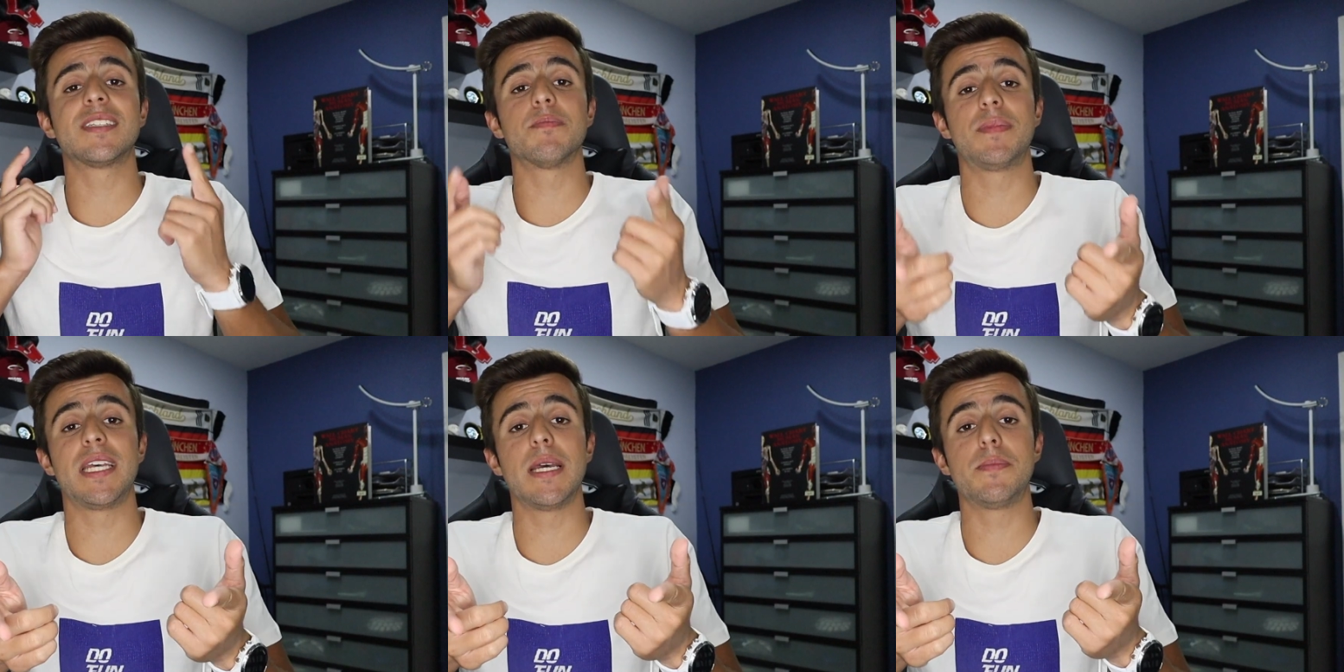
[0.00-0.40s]

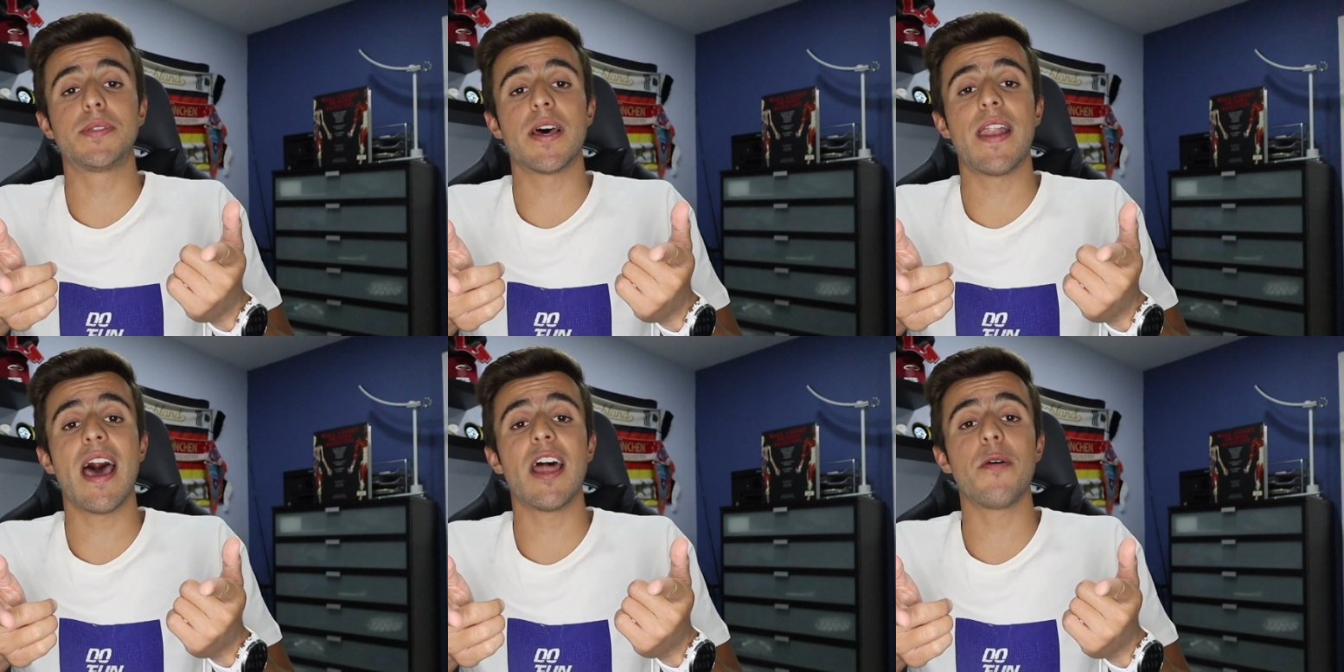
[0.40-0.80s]
some tips
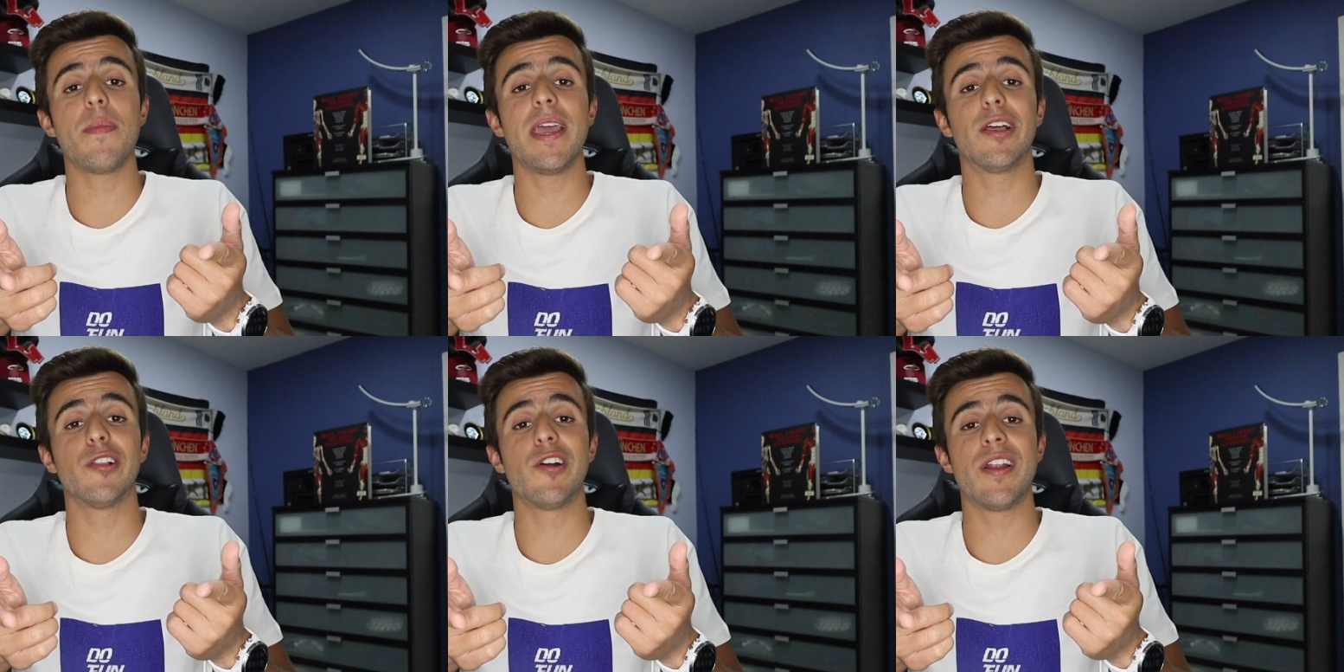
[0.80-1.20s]
on how to
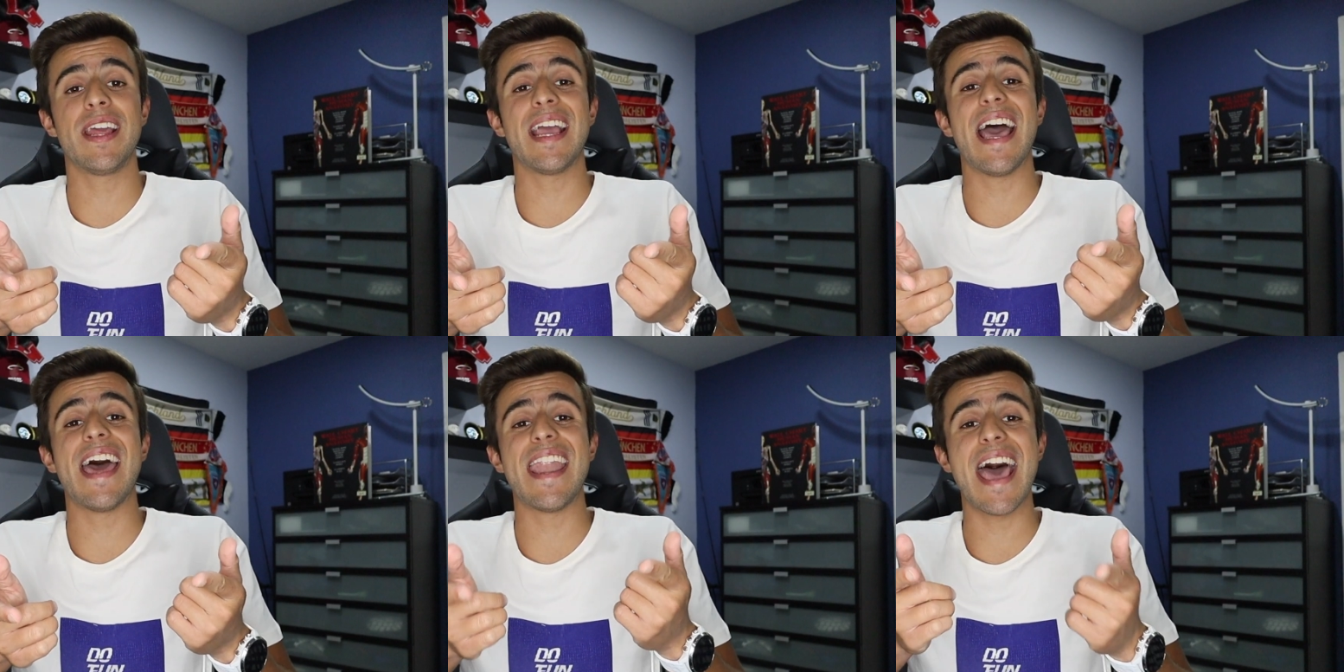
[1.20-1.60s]
make
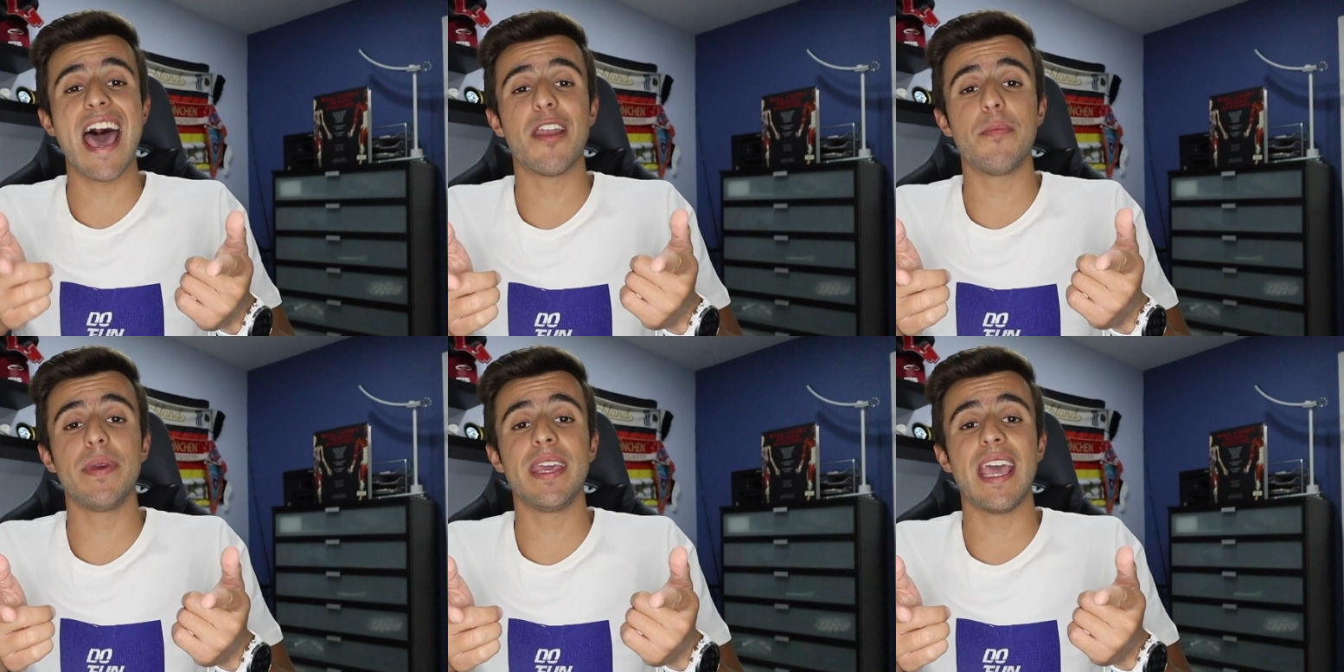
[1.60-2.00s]
learning
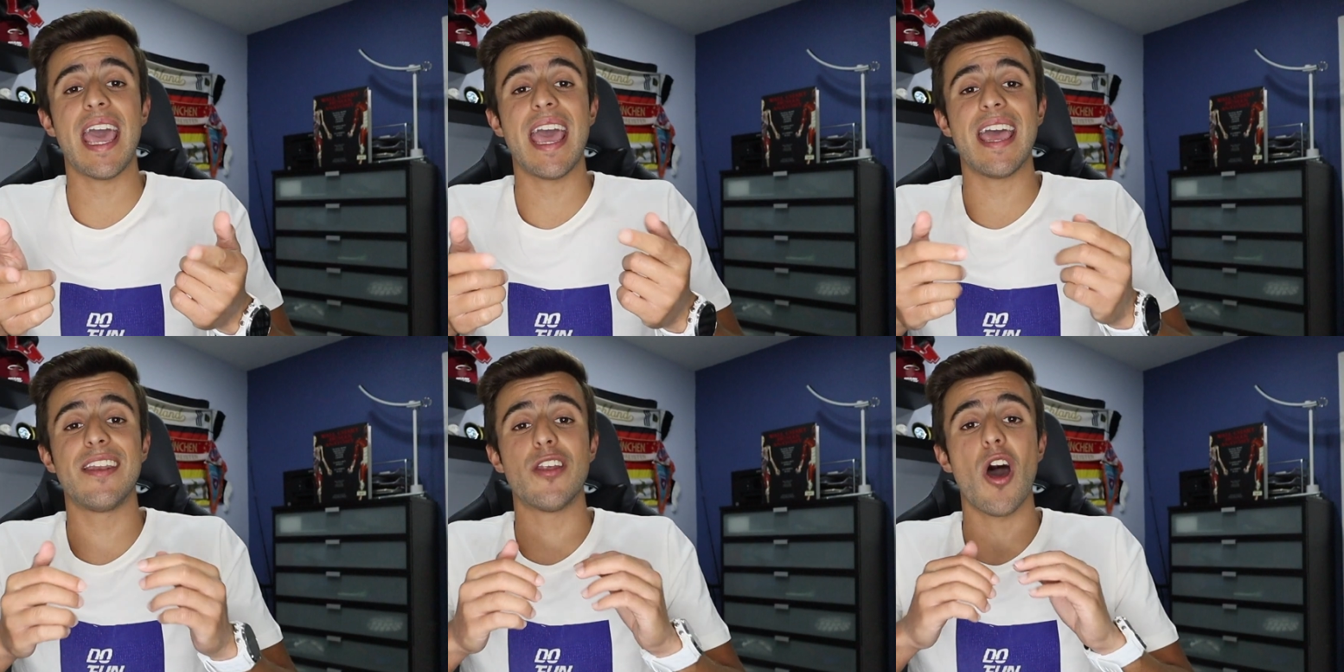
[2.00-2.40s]
anatomy
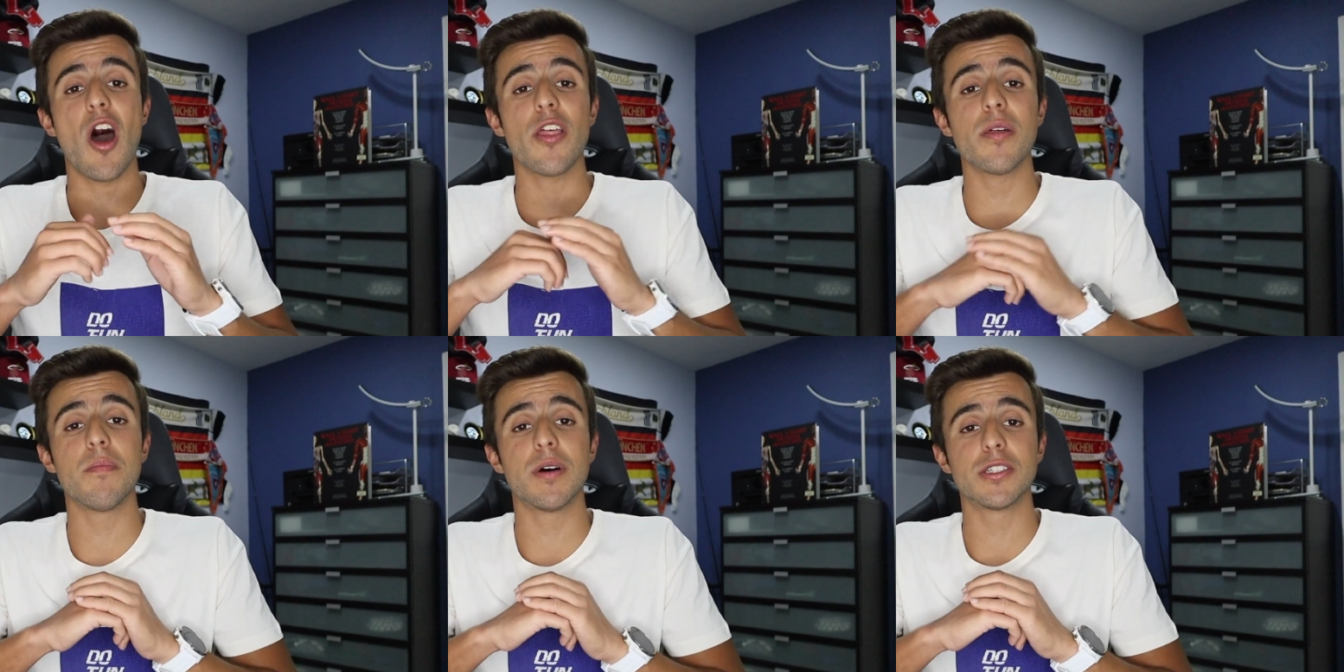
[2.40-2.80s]
and
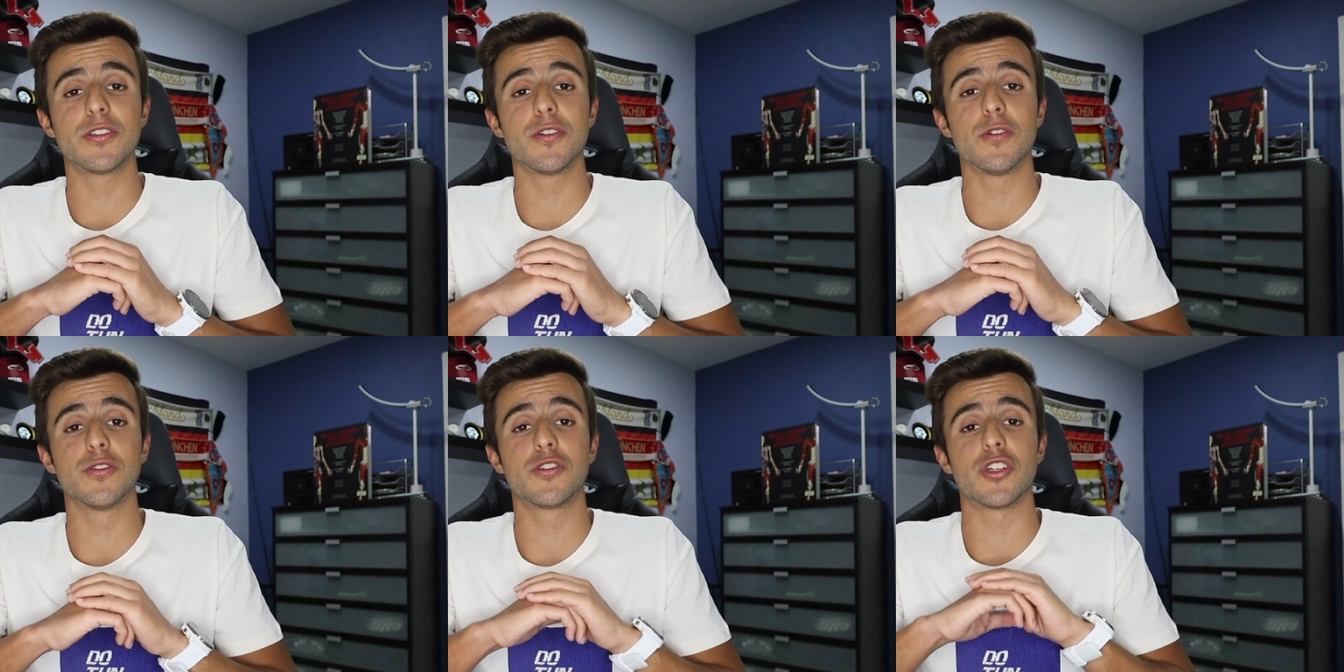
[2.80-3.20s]
all the
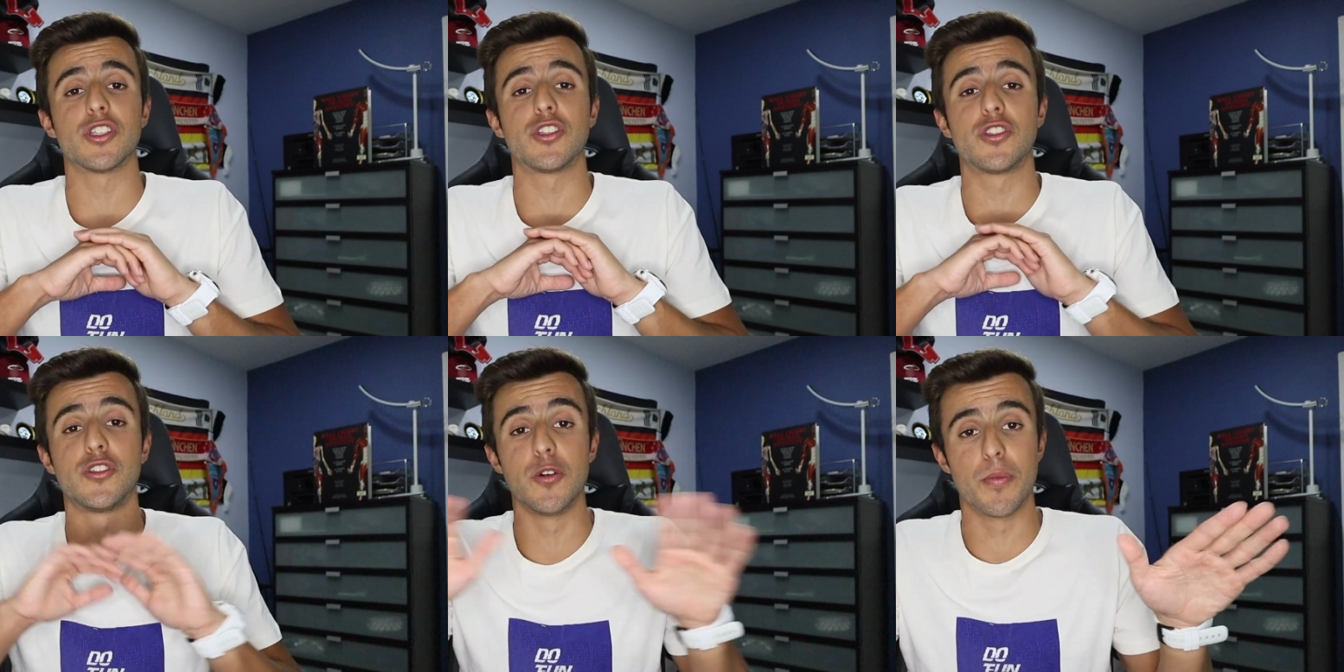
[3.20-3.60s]
muscles
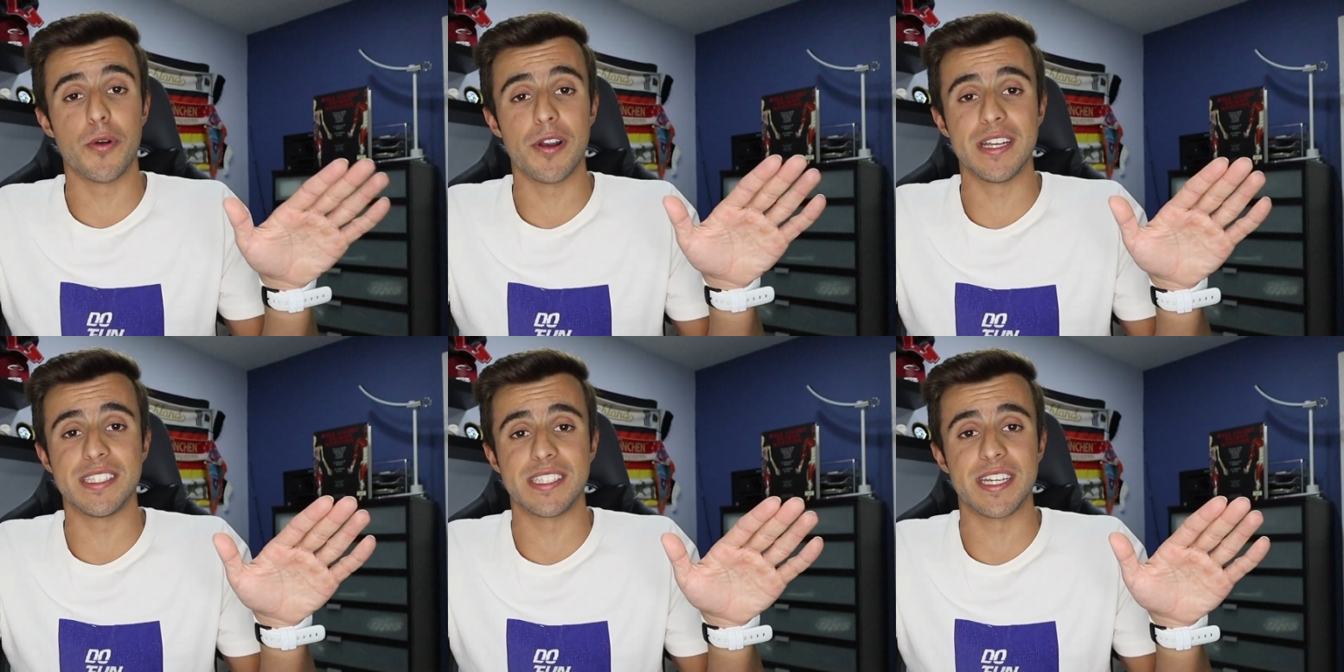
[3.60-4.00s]

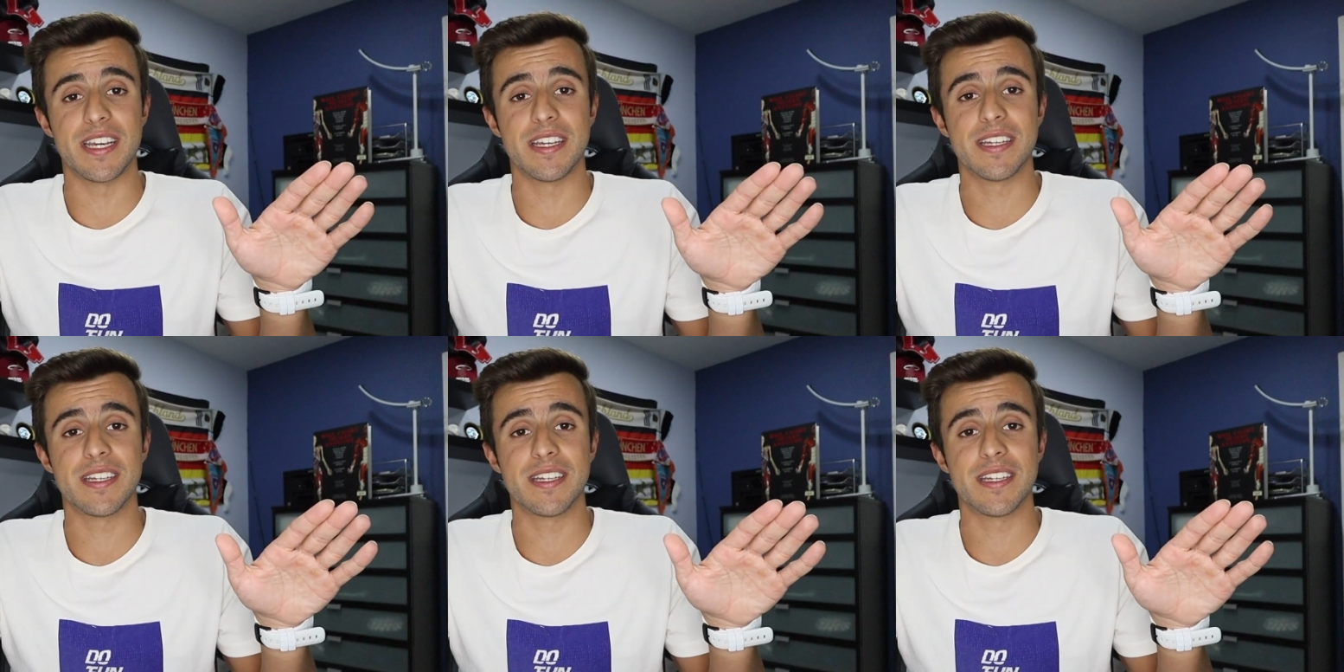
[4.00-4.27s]
super easy.